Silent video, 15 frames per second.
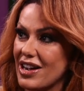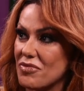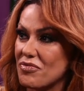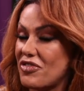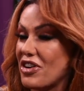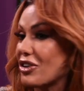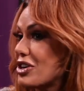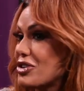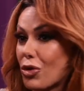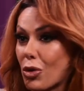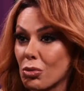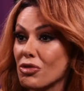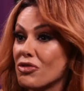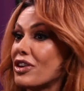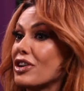very
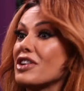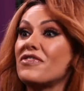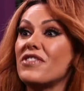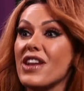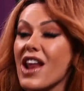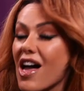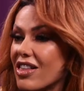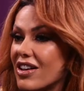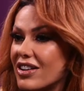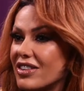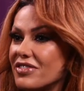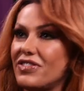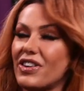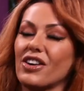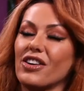normal, very vanilla,
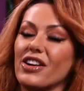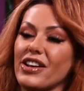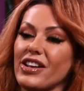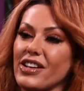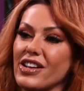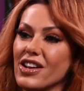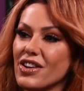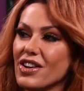very